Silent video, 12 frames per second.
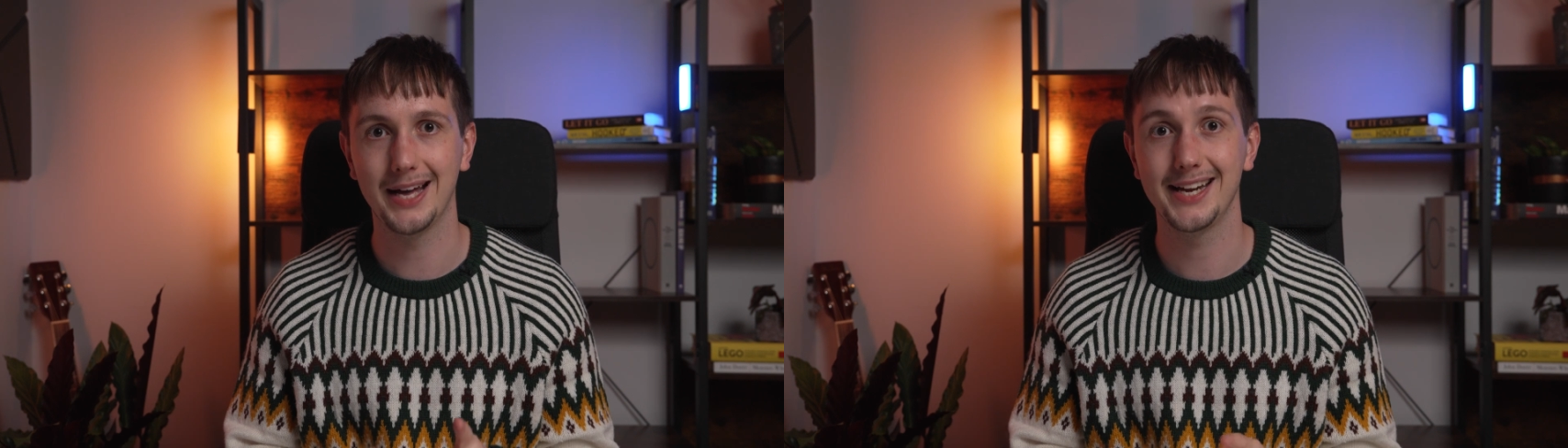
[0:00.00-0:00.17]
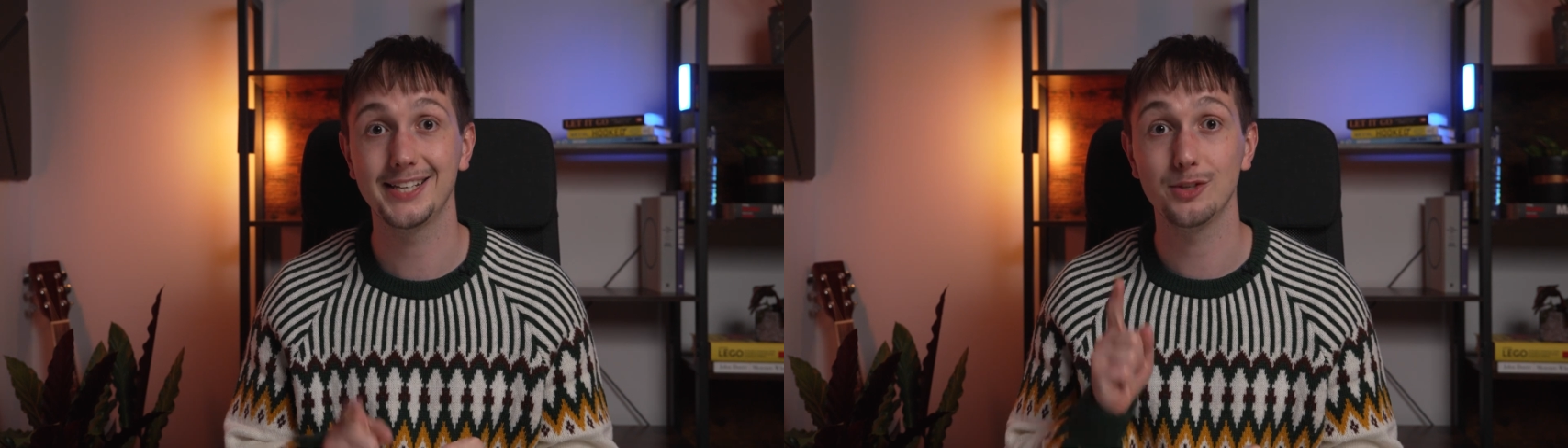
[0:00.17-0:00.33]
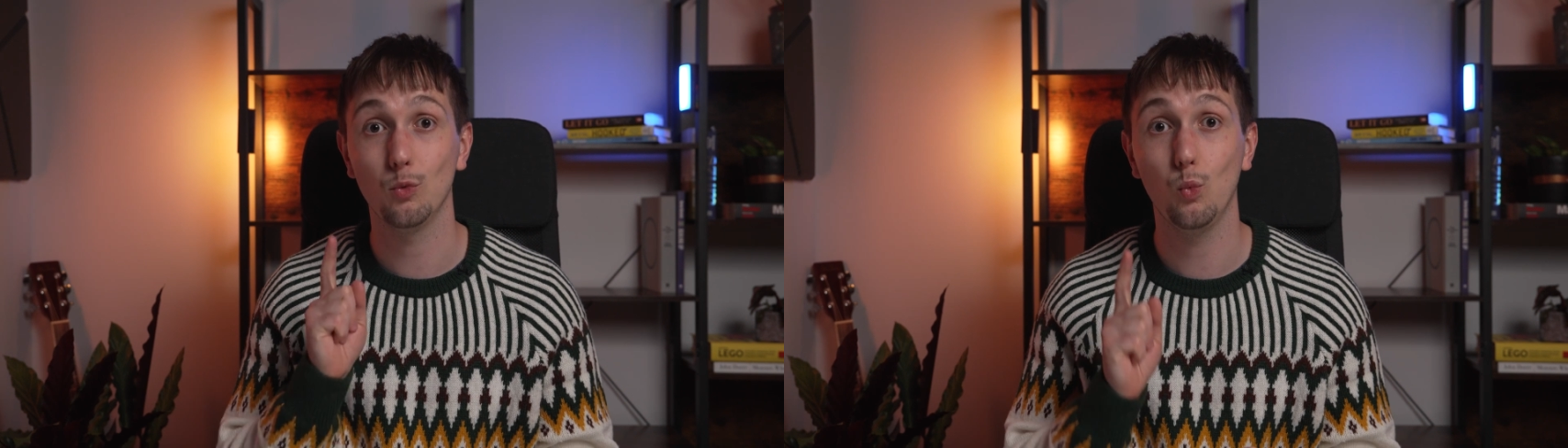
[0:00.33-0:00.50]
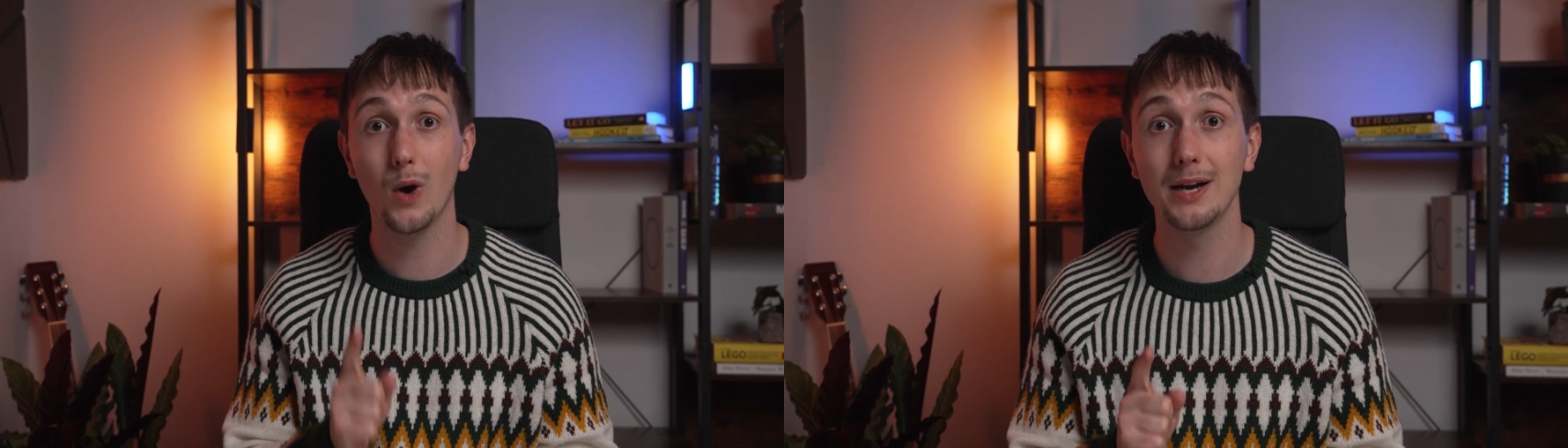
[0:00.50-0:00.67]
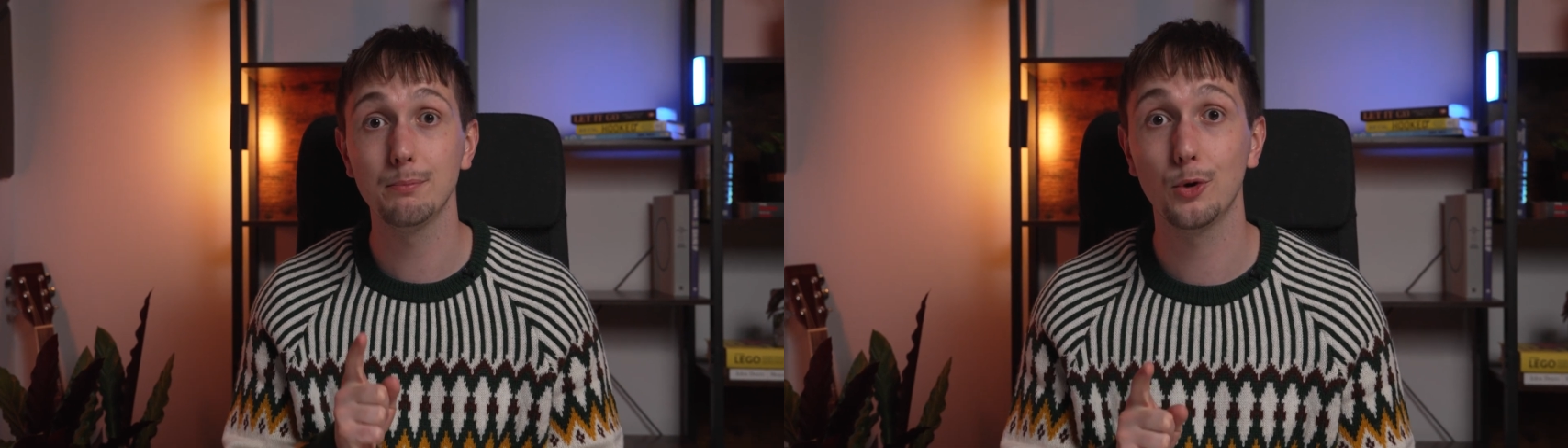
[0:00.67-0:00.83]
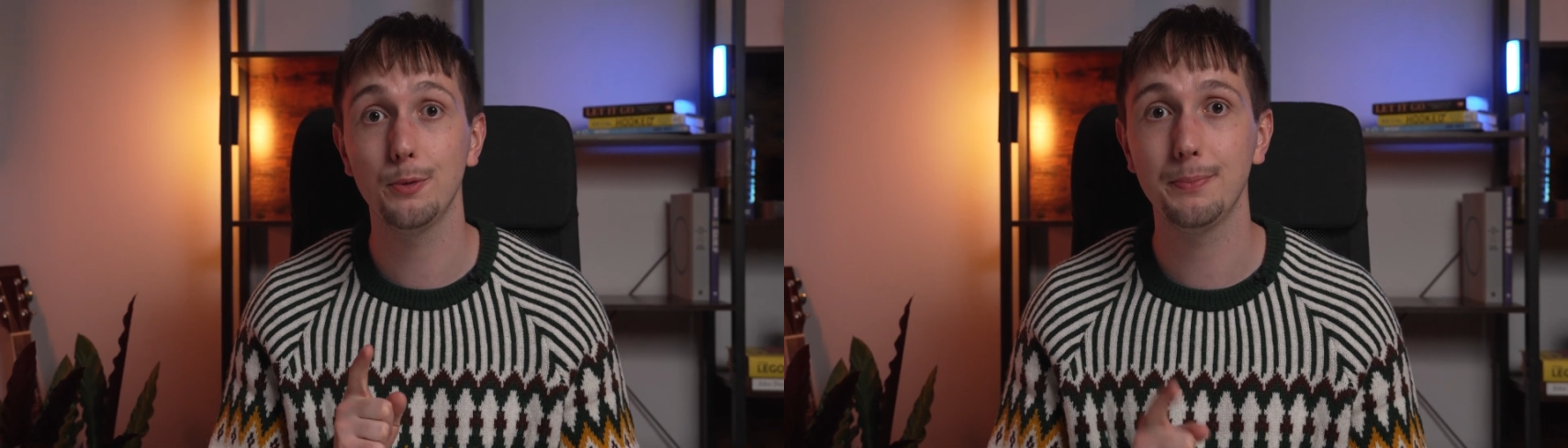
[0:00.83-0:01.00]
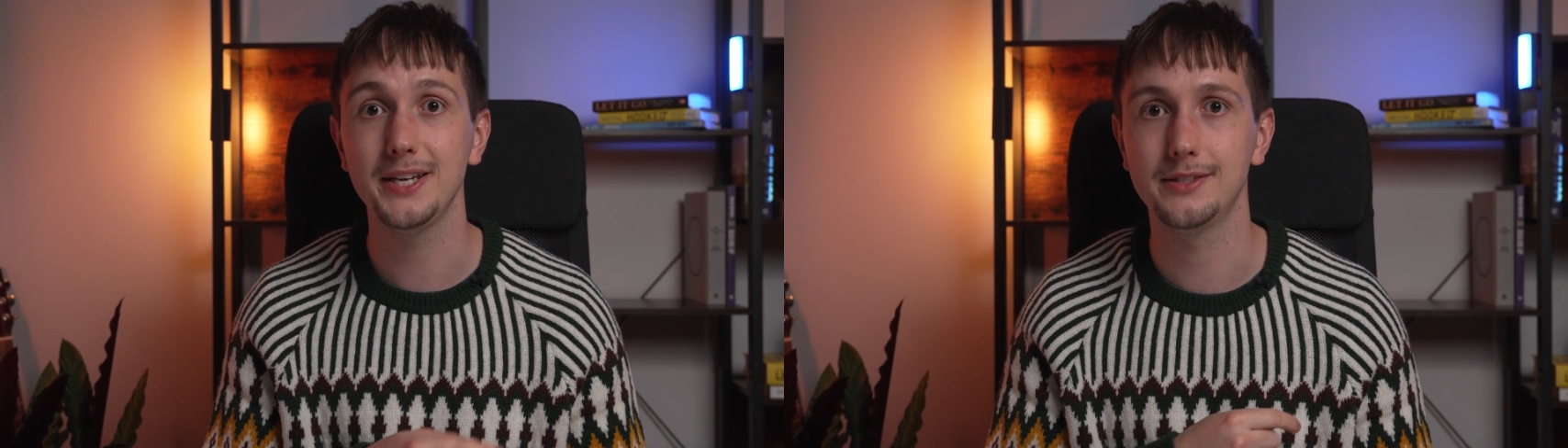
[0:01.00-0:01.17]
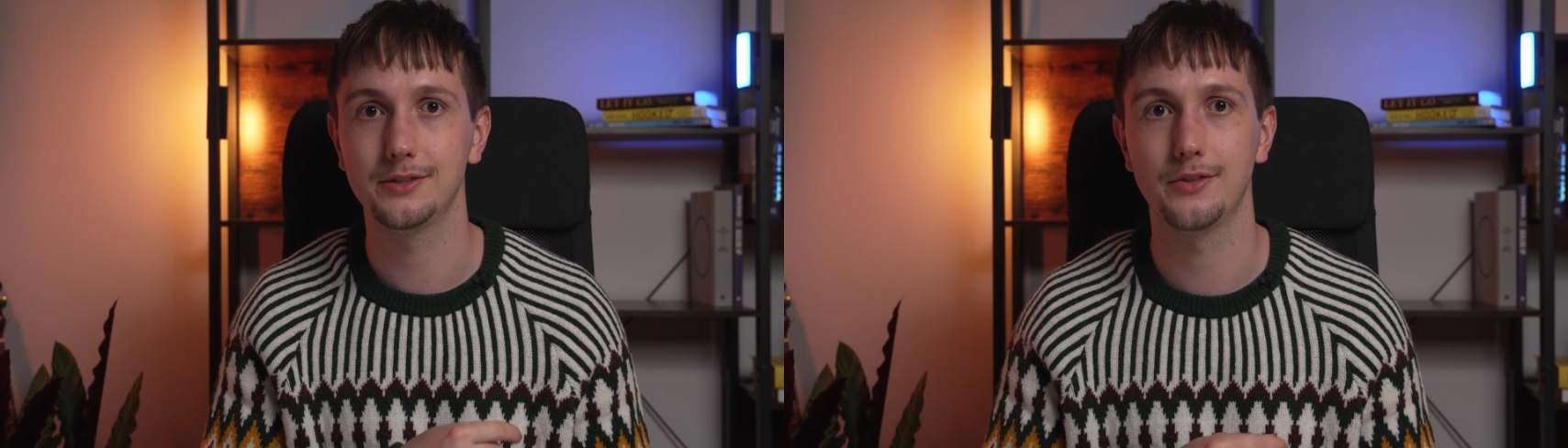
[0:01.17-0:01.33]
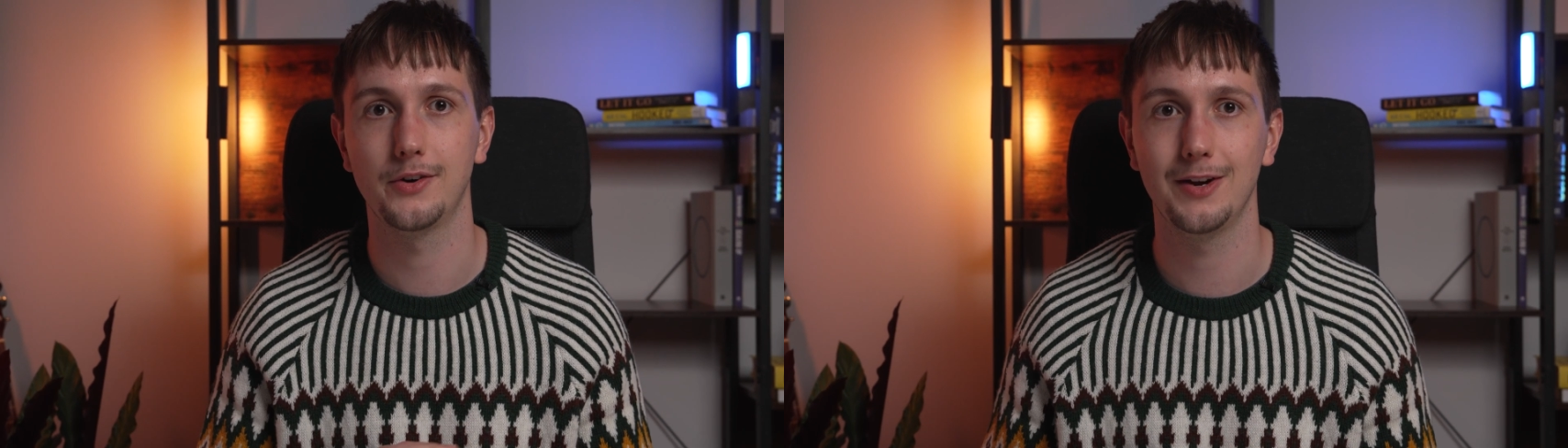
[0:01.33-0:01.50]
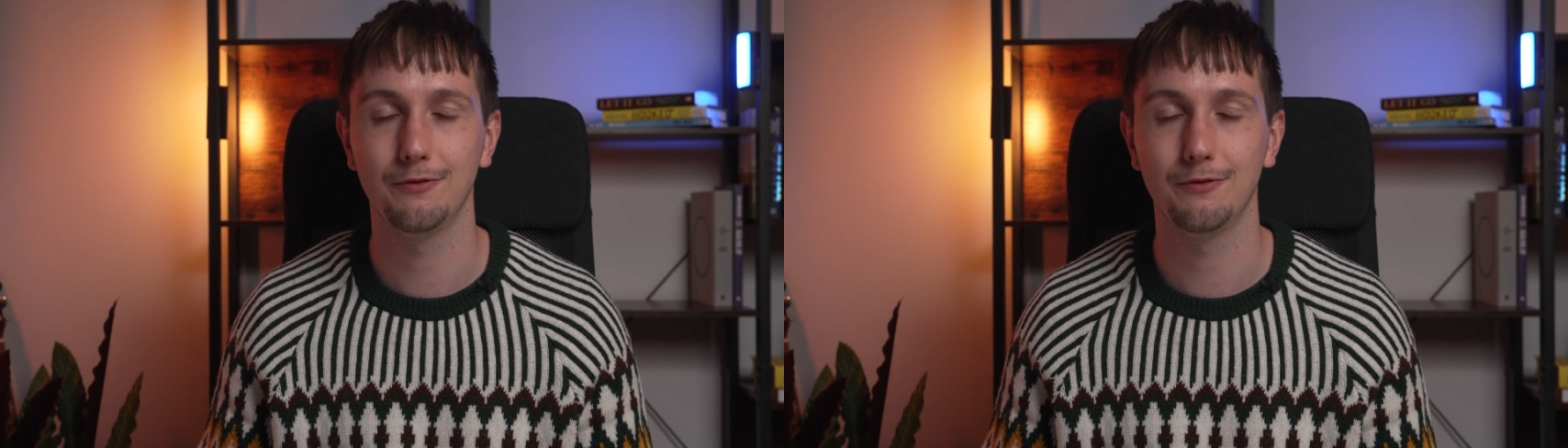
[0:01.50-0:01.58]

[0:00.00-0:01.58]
added one more piece to their